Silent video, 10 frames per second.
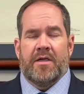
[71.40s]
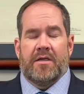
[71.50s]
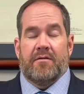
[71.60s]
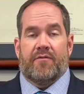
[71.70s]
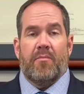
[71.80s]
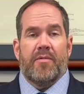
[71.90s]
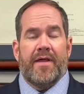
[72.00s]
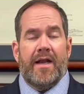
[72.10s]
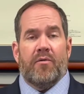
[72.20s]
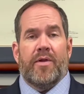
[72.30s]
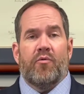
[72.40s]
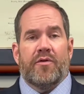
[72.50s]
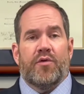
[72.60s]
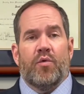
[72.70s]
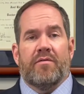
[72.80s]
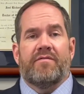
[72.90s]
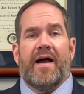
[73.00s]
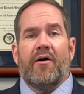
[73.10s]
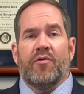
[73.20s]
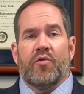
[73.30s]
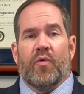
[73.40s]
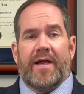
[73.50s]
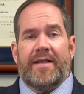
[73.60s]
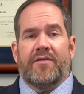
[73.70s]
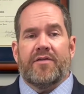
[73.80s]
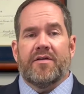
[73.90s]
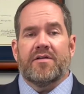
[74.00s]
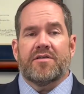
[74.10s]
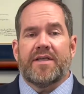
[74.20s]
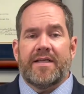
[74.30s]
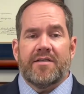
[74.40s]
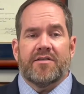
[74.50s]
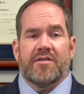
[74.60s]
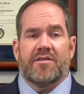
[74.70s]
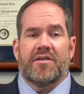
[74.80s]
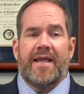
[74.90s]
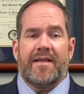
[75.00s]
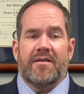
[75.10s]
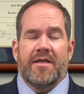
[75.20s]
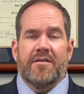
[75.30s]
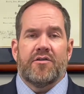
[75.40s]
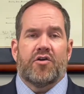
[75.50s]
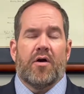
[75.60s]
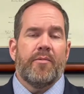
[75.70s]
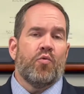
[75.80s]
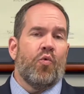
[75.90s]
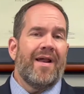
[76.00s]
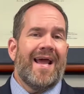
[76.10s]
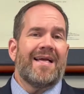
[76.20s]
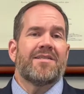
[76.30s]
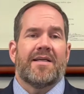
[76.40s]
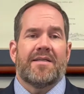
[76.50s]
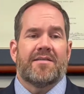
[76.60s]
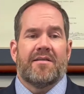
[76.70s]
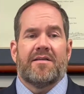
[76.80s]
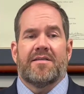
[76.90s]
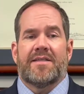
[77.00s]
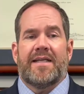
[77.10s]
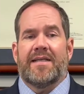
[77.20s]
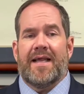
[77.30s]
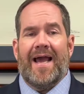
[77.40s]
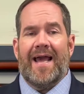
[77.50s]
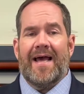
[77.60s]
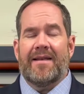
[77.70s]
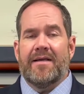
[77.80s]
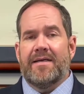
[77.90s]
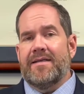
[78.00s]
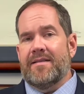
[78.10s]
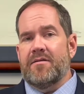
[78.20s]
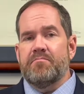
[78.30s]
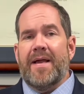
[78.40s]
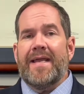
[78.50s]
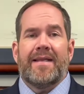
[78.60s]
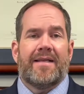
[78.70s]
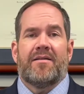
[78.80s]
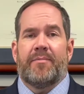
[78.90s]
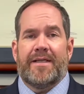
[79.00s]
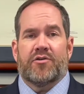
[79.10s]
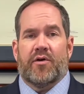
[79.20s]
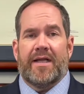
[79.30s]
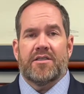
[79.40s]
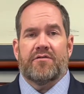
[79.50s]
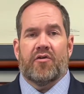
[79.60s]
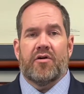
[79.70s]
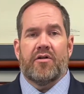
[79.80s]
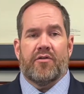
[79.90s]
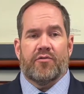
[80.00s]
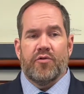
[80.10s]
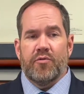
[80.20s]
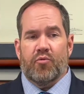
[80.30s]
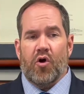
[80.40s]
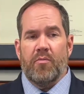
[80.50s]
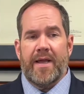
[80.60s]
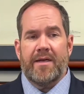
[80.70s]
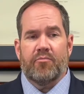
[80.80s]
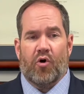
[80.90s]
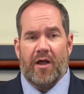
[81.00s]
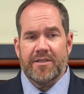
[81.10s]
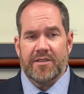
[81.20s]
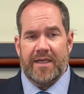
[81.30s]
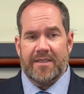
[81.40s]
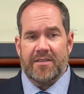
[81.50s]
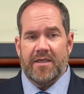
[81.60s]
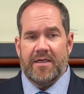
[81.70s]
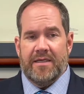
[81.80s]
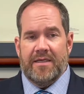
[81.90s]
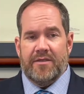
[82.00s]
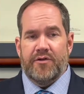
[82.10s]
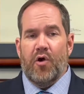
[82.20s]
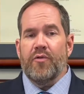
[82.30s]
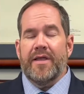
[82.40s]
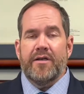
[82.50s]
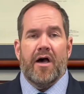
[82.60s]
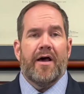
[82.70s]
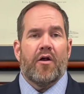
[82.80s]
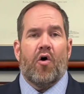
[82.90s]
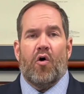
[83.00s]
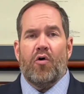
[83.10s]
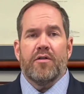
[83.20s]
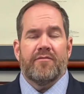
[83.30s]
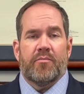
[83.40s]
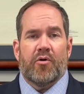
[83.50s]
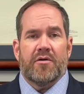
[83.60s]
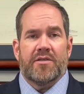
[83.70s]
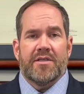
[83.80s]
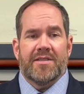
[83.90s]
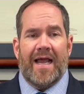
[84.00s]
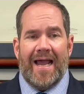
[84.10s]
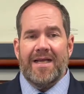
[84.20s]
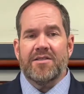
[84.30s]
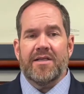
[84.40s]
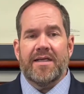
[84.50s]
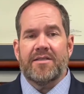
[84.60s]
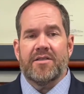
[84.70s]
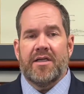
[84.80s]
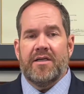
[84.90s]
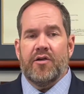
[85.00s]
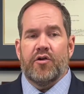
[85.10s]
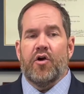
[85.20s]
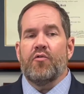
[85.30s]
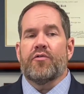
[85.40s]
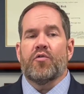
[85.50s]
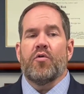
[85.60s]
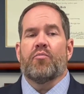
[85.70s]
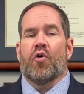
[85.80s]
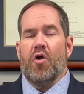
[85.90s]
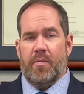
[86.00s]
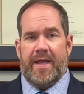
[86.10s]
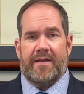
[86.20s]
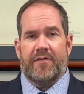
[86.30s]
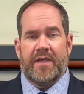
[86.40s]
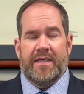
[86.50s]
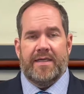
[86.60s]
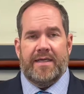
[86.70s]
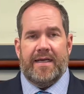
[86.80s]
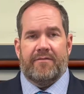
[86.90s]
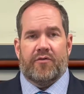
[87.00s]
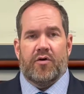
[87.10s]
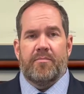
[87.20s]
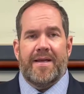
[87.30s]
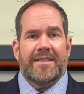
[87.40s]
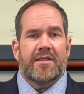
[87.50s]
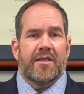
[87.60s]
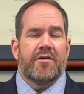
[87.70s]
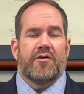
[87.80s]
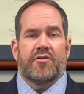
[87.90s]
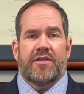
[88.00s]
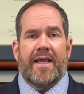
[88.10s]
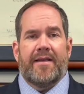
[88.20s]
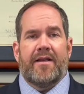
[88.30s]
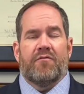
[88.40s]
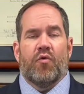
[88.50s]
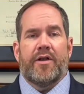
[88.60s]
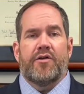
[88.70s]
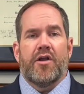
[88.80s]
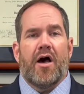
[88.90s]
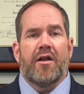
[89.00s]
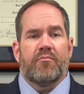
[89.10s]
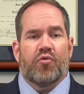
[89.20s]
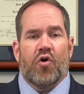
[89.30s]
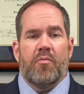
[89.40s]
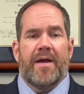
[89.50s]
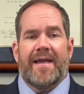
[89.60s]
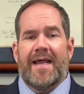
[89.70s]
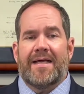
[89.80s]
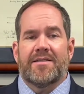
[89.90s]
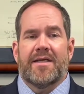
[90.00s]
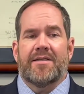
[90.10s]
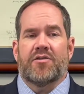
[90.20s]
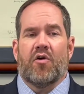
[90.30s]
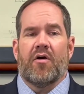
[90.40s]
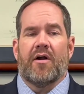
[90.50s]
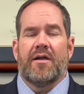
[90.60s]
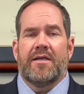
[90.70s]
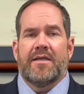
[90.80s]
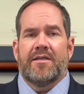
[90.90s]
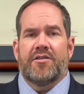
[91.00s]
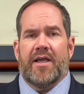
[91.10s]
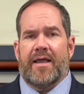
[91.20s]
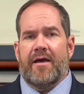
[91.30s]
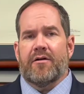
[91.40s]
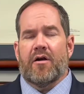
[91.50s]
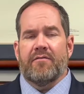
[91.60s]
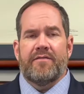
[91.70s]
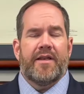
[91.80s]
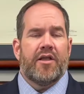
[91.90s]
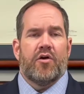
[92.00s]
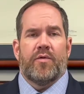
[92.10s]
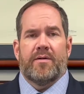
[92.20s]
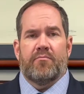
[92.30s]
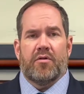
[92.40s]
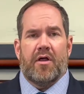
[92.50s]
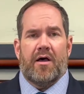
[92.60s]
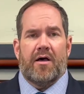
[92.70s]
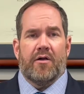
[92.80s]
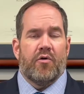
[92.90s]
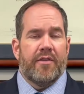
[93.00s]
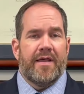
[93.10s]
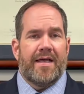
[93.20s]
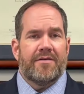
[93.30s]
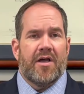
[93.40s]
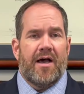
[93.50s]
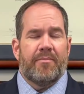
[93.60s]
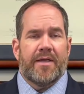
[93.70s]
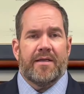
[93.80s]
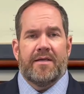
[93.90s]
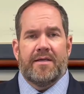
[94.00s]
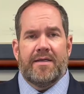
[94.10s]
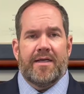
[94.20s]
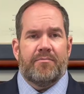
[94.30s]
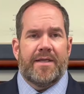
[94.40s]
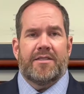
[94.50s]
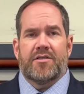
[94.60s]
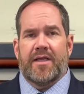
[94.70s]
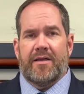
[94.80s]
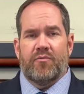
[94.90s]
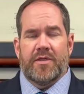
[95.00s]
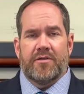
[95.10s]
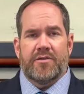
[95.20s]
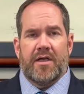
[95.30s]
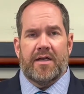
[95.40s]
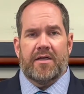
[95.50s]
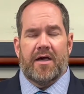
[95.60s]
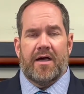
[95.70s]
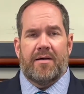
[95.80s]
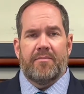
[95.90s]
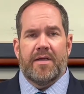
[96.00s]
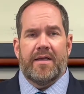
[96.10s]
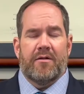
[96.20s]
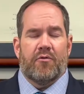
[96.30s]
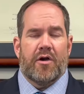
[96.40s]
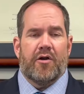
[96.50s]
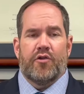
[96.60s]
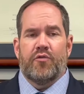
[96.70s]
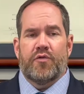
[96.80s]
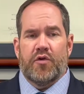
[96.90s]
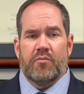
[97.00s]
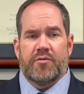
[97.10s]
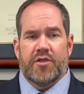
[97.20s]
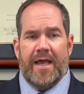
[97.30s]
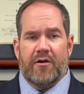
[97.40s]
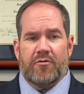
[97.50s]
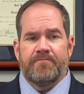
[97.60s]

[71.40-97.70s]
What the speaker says: From there, we want to evaluate the decedent's estate, determine what assets the decedent had that may need to be transferred through the probate process. Know that not all of a person's assets go through probate. And for a basic understanding of what non-probate assets are, check out our video and blog on that topic at peachstatewills.com and on our YouTube channel.